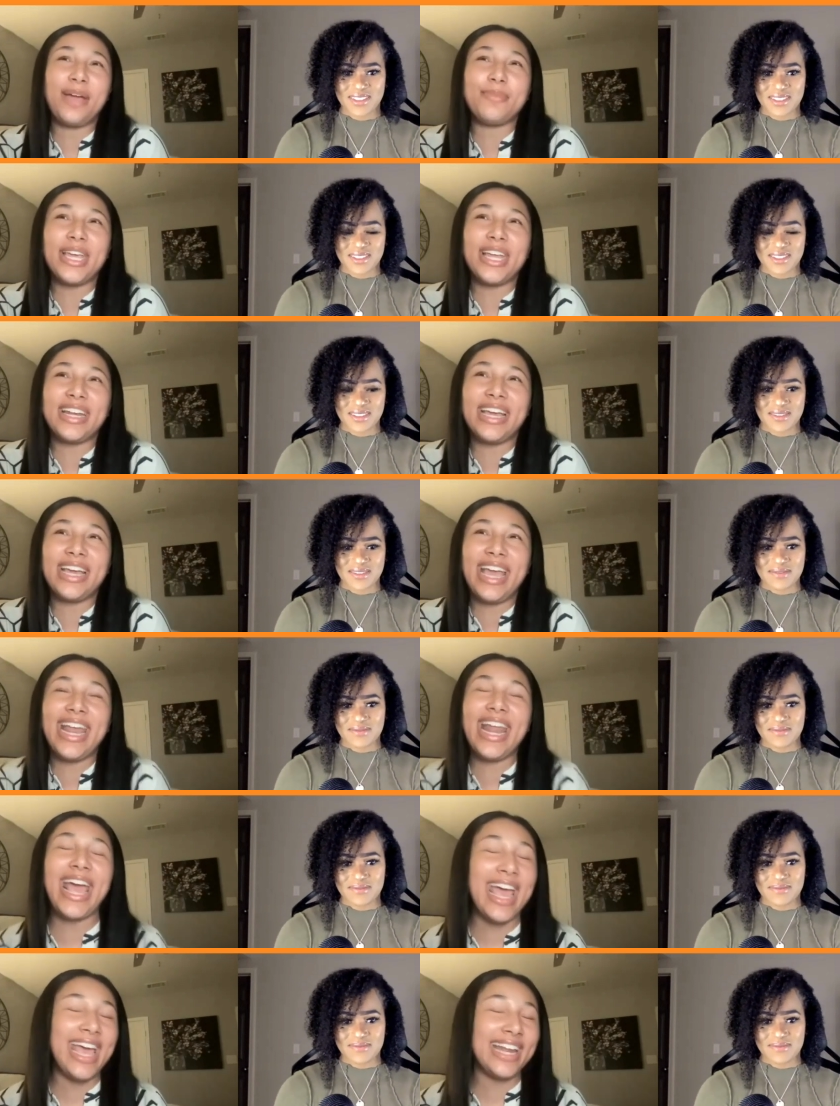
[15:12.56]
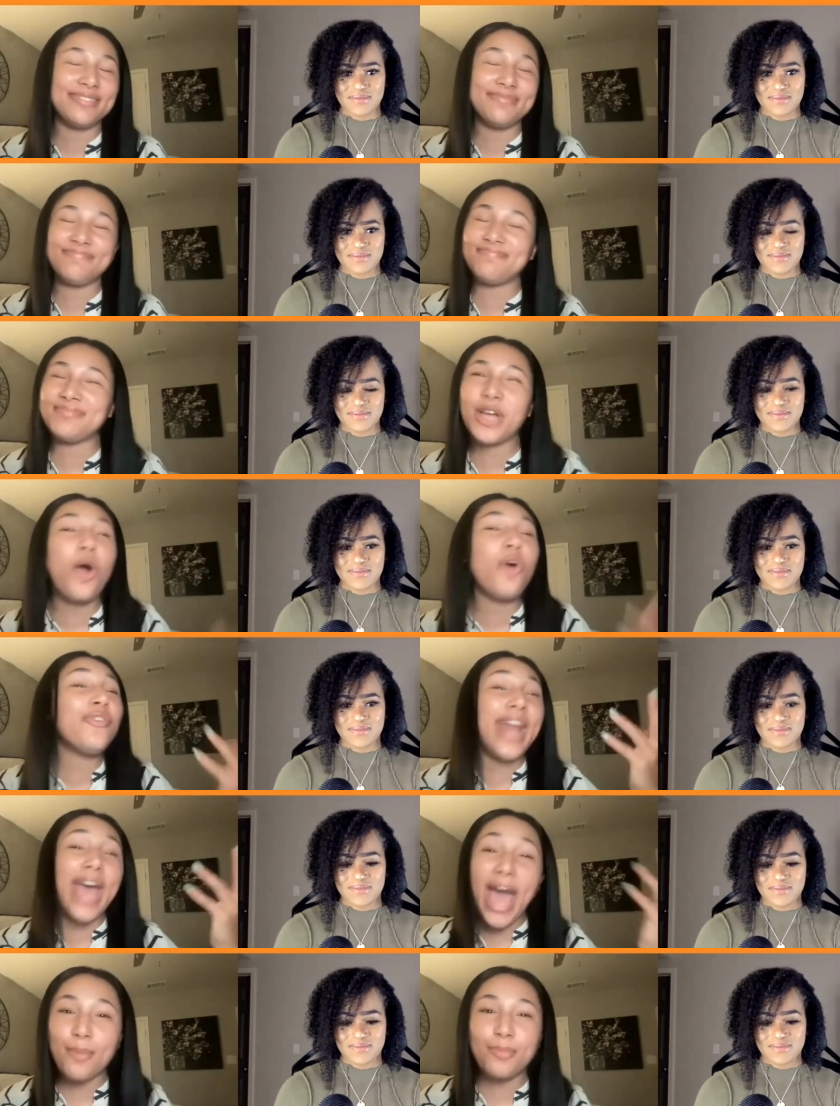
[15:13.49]
Speaker 1: I mean, it
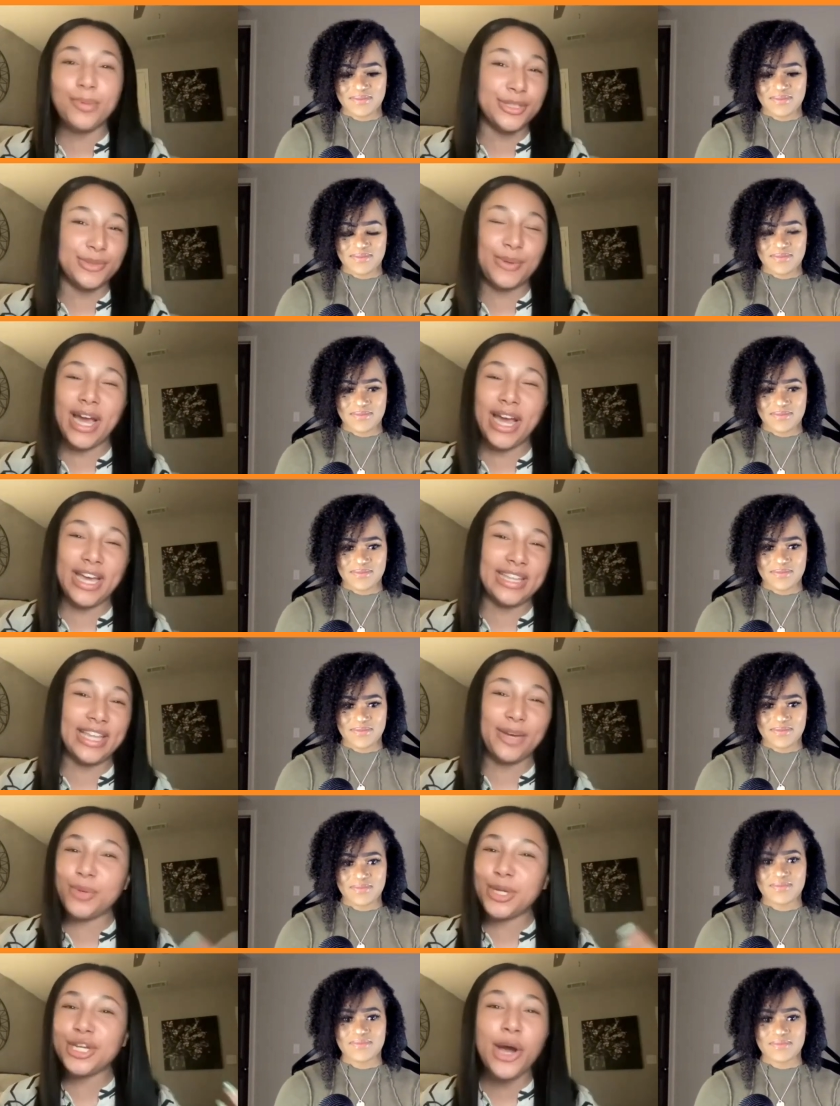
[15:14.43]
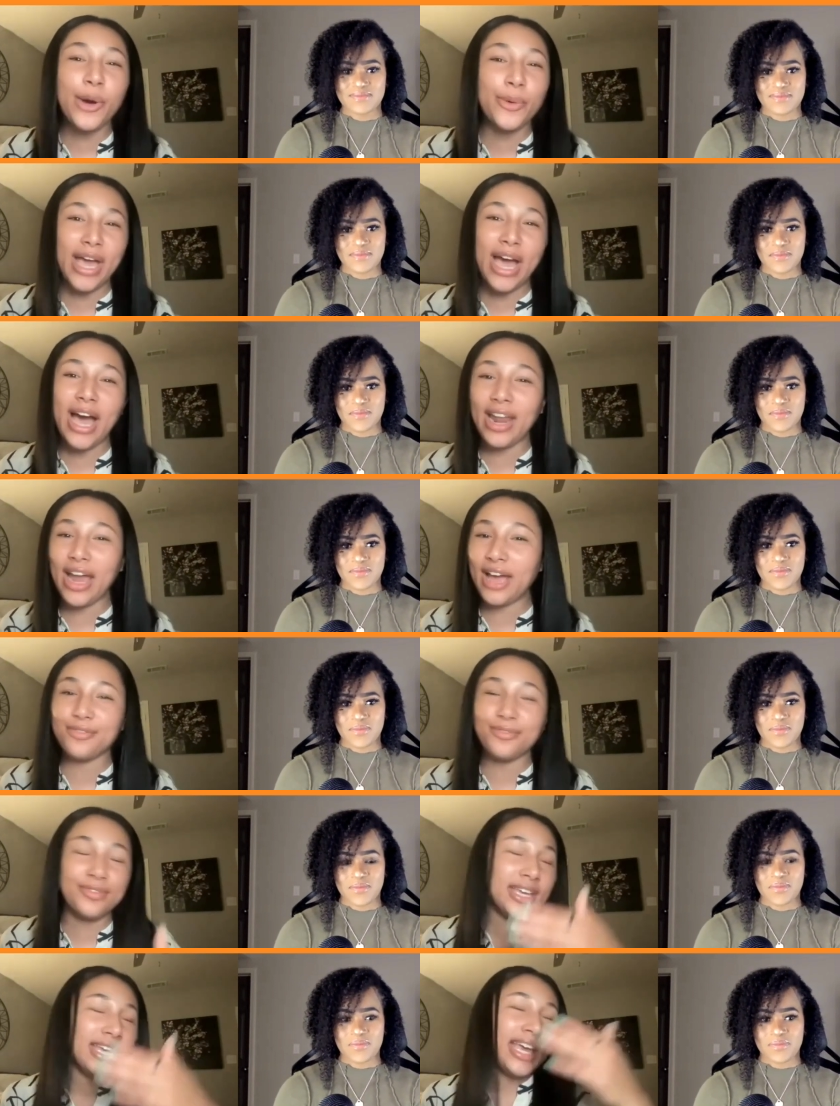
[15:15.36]
COVID happened, right? Like we know that.
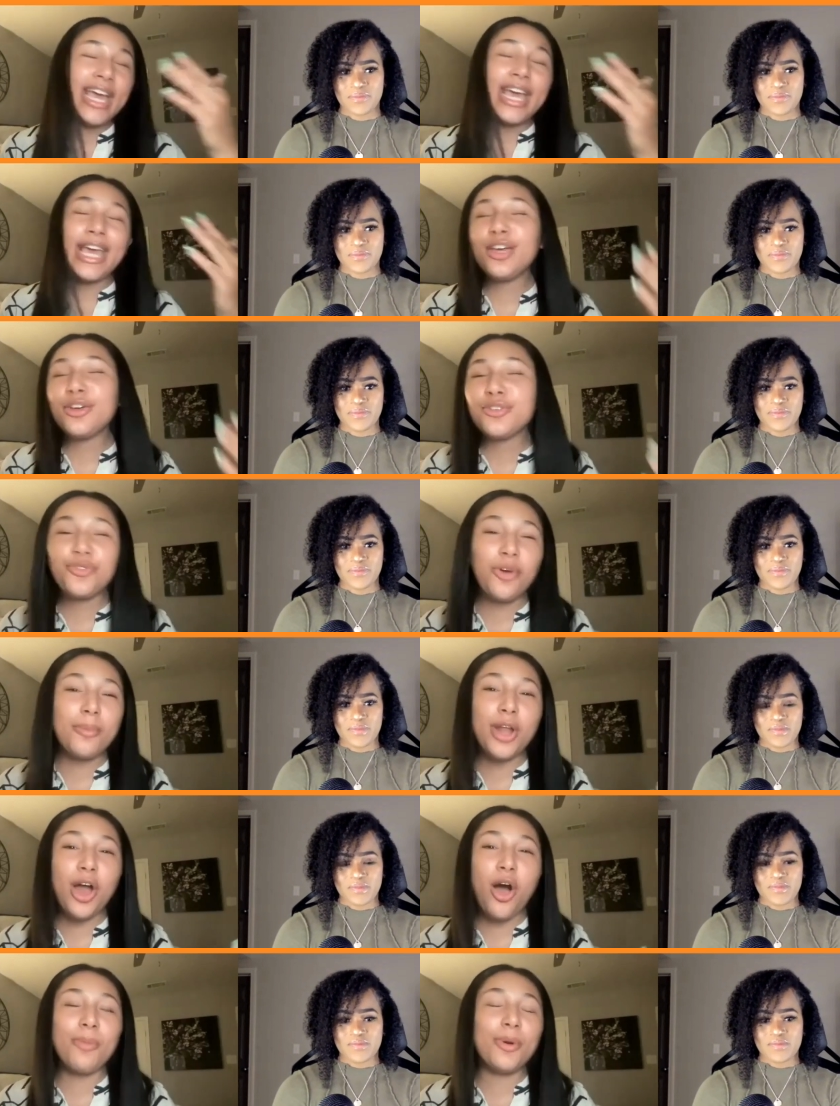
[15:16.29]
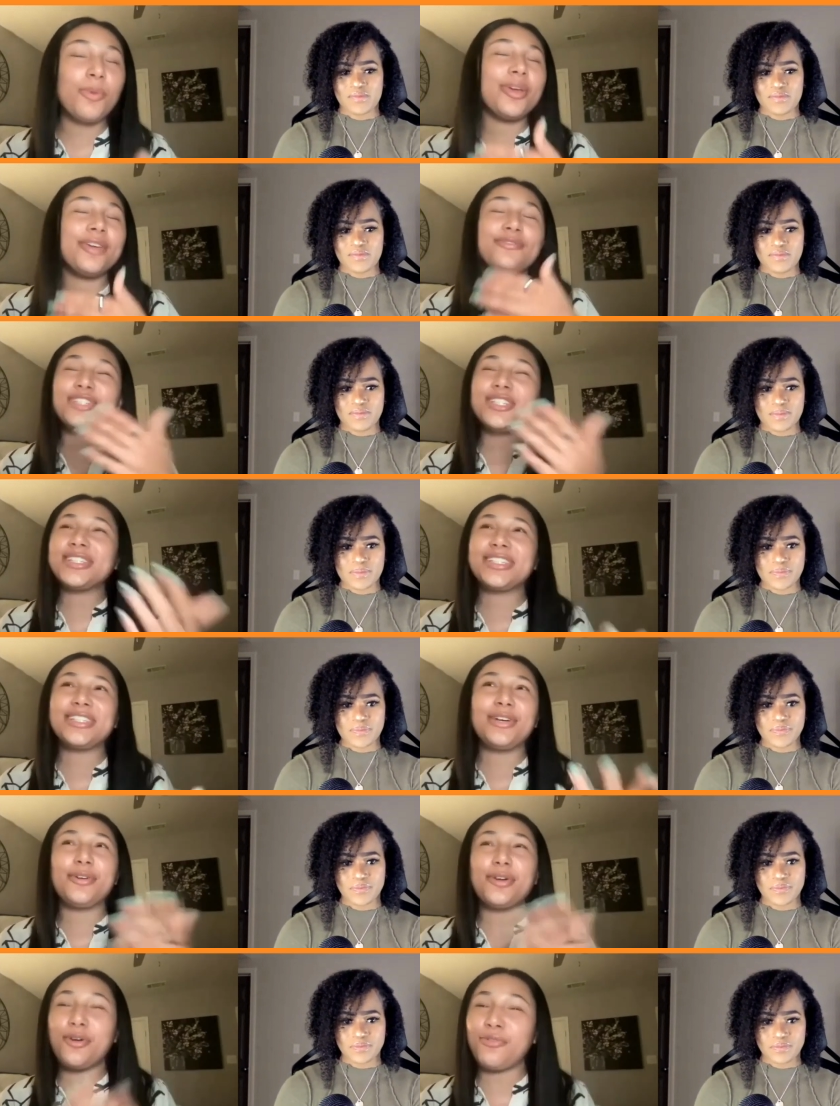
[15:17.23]
I've healed from it all, but we just
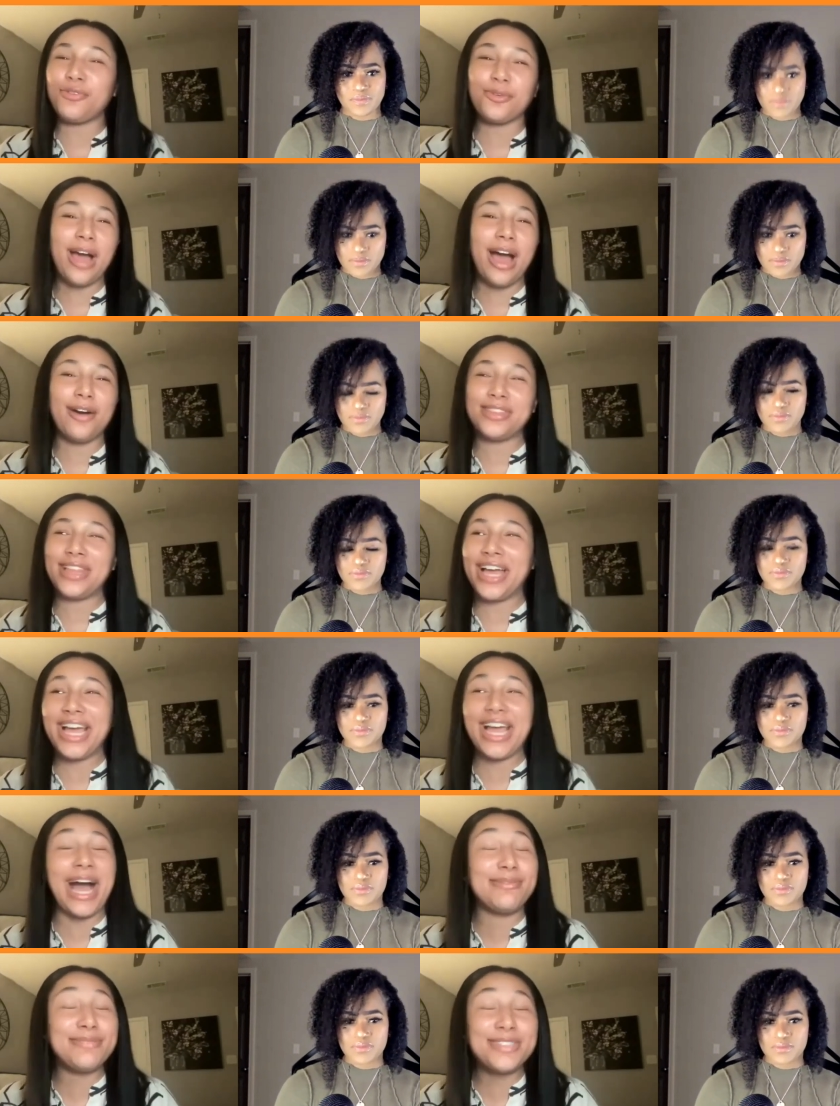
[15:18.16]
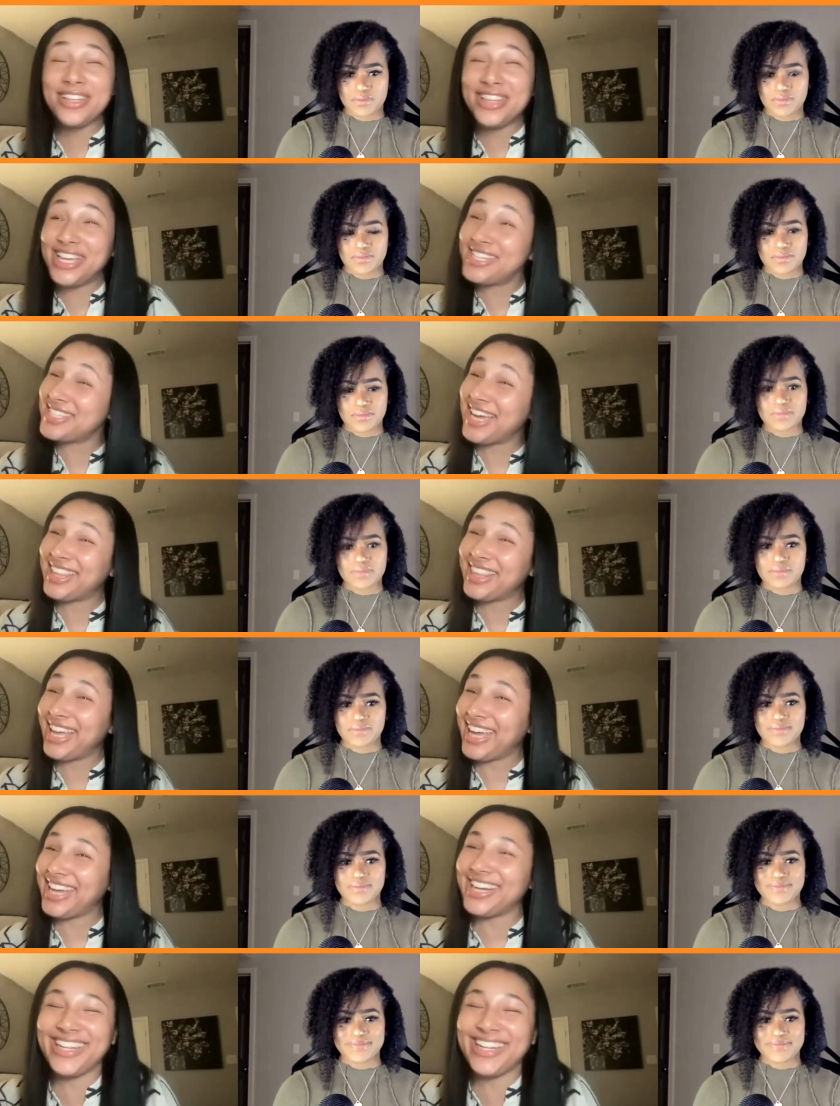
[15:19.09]
still goof around like I'm still on the inside
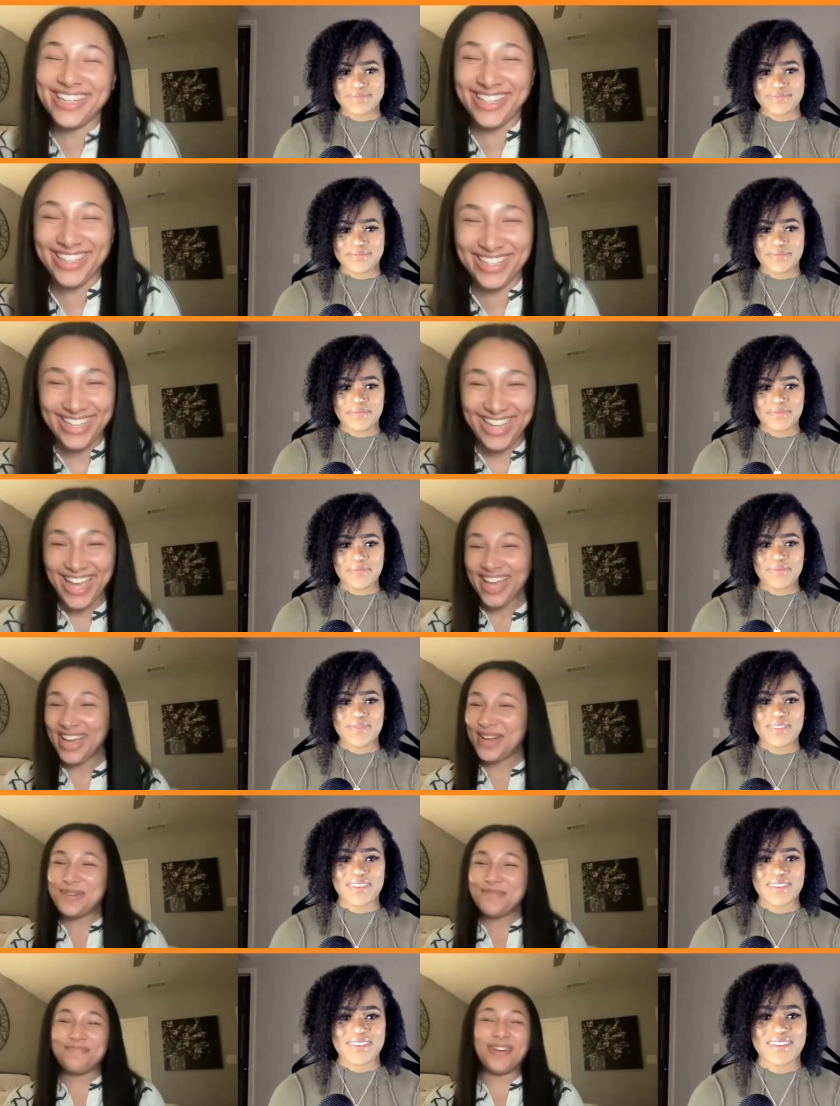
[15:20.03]
lane.